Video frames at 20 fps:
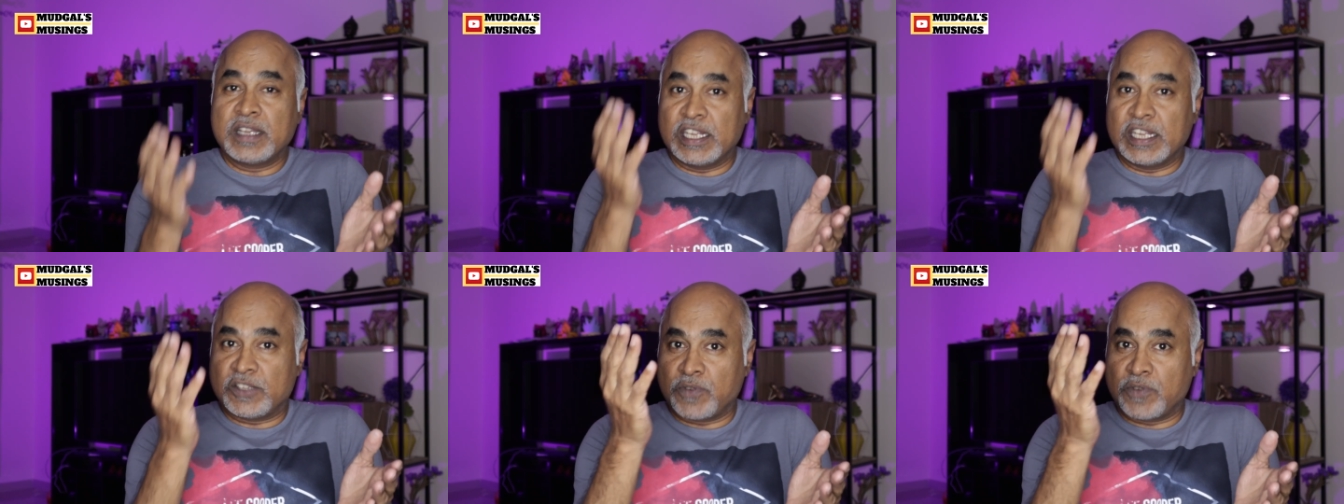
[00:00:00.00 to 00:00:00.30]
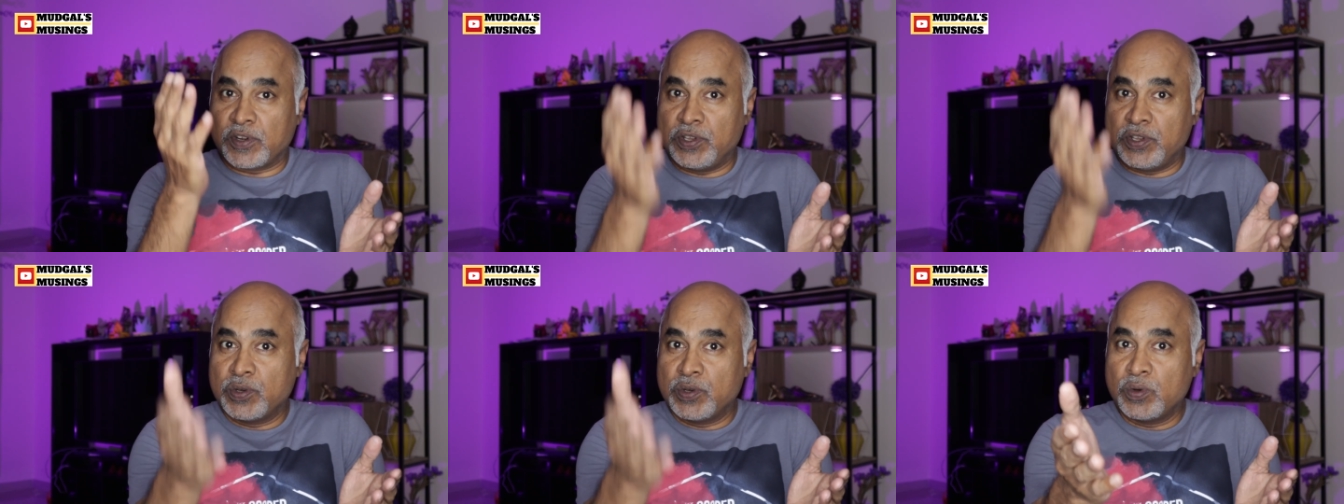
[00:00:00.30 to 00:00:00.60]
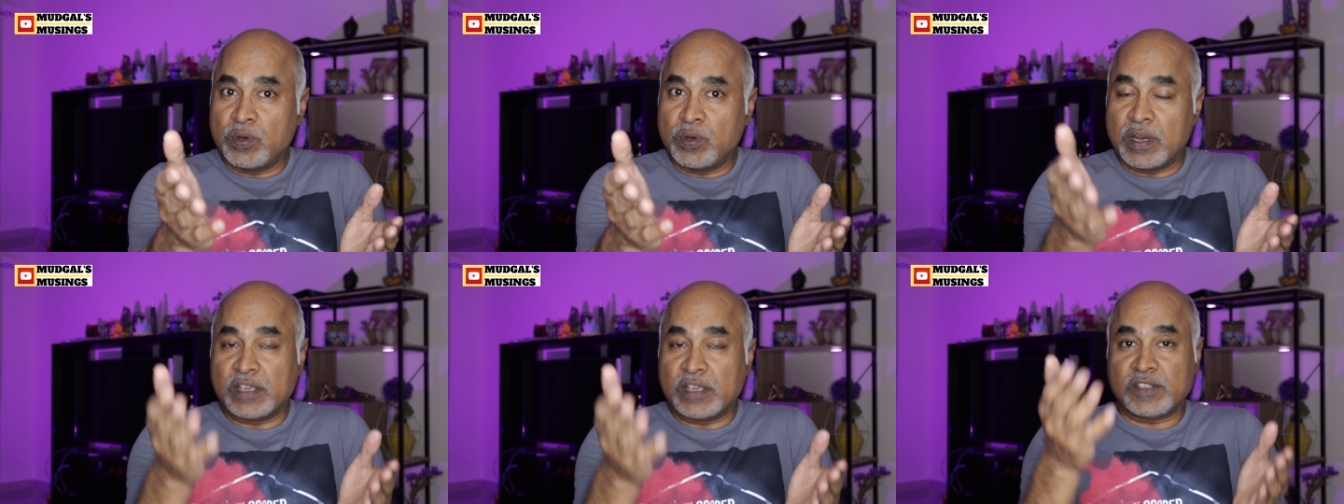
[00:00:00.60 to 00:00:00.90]
It's for
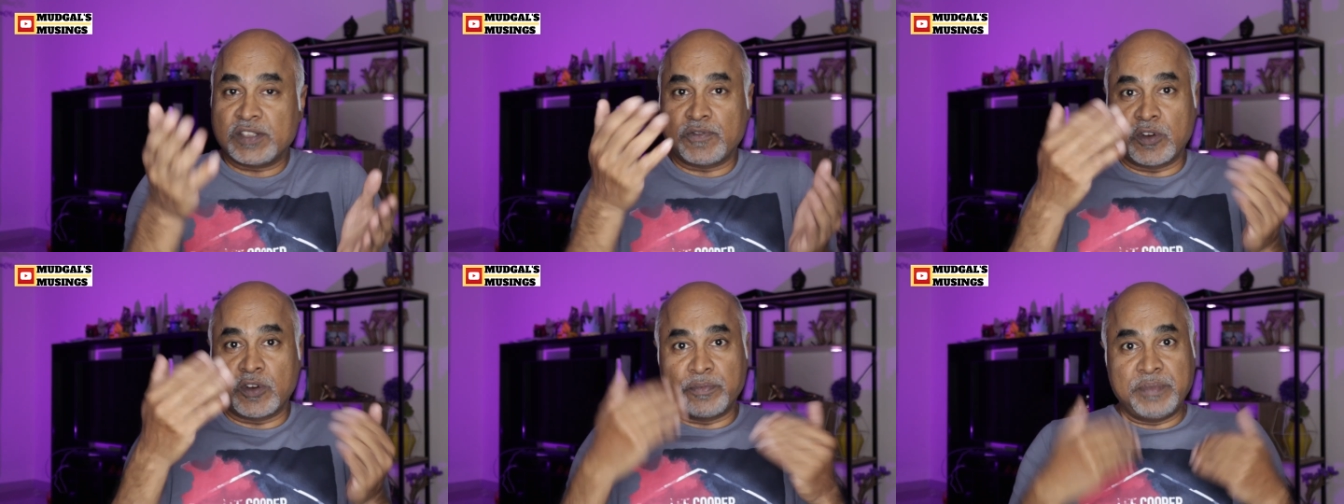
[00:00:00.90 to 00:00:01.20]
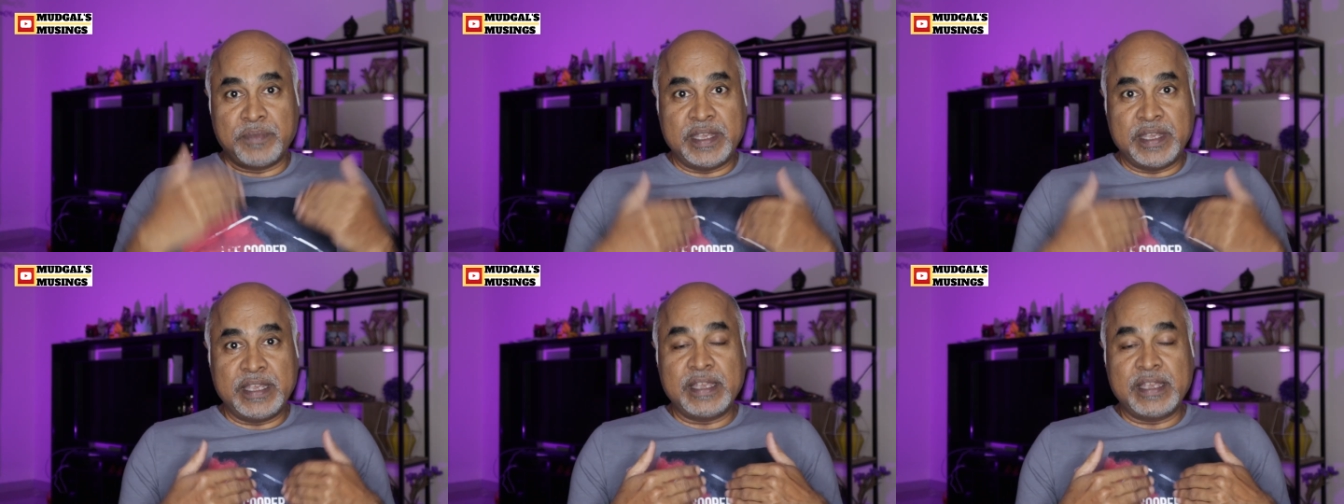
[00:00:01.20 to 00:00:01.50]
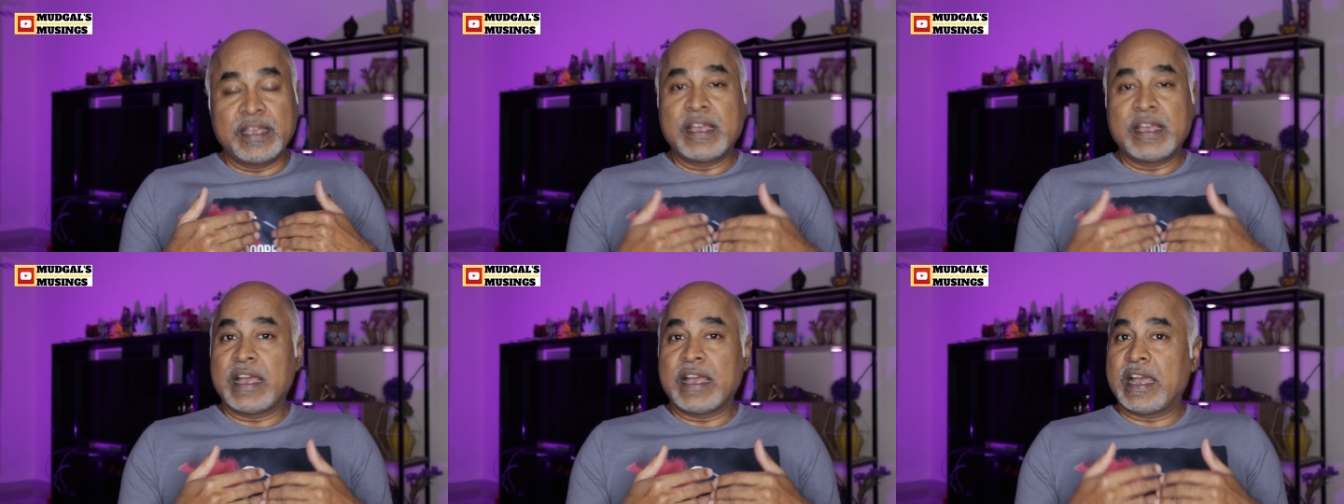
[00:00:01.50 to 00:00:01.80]
you, it's for
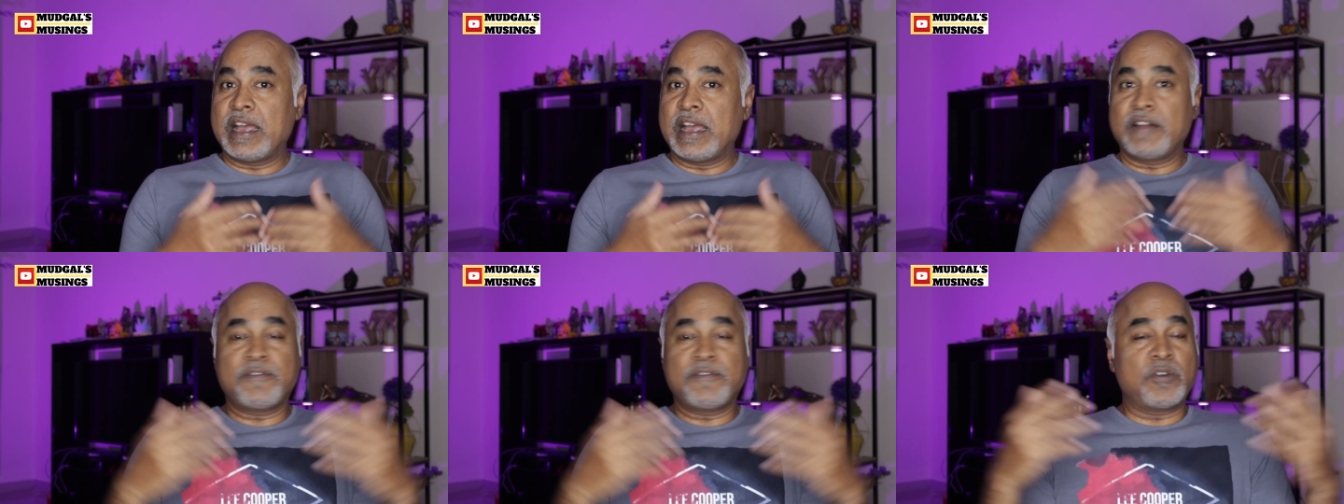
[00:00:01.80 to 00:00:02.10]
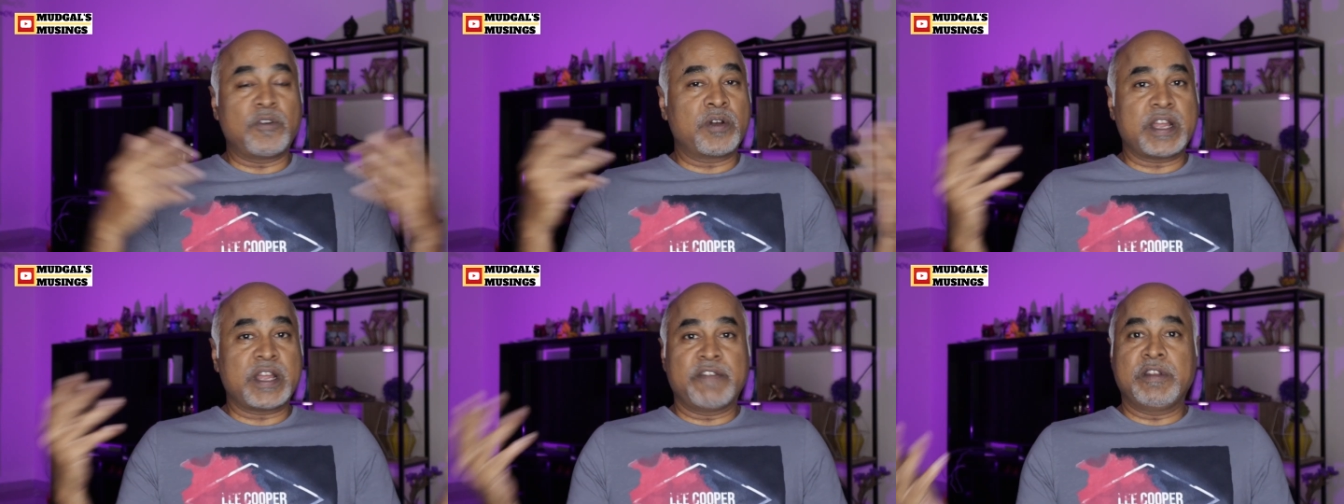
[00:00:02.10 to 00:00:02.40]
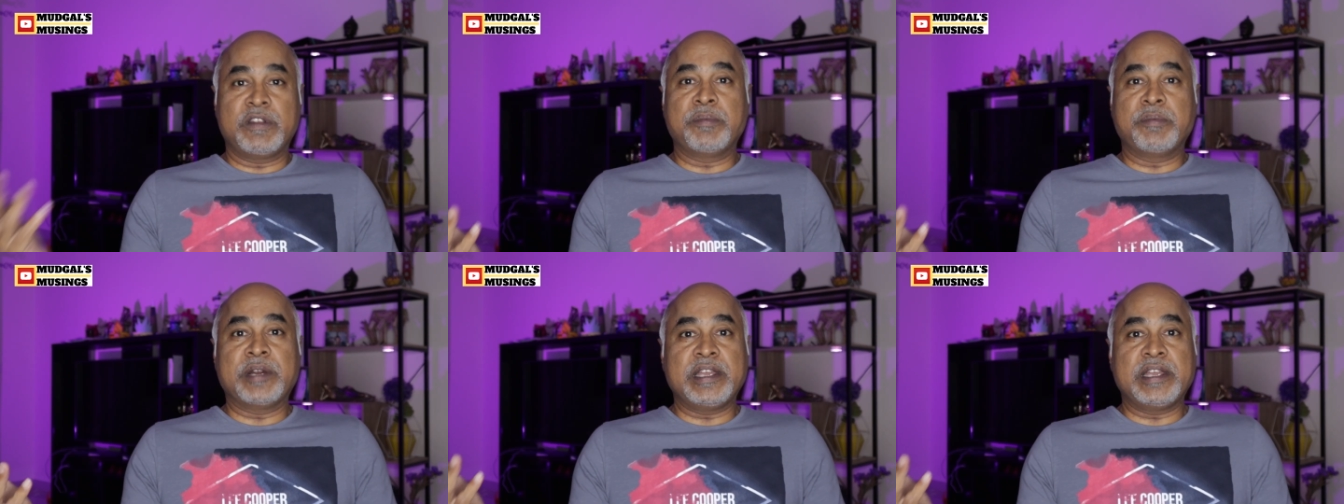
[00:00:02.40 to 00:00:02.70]
me, and for
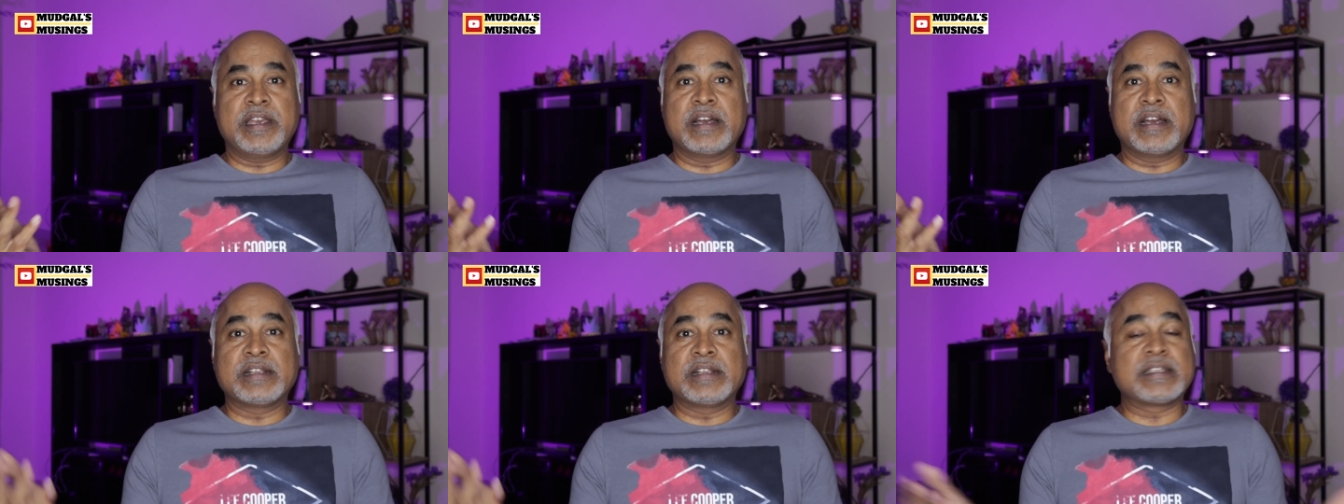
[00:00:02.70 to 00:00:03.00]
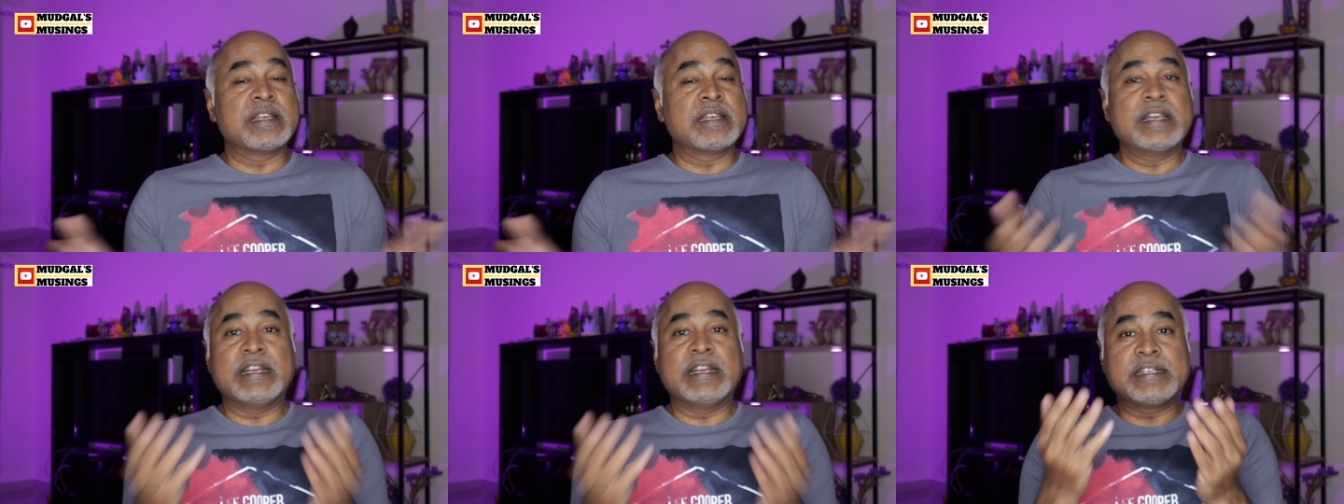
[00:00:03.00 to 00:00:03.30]
everybody else.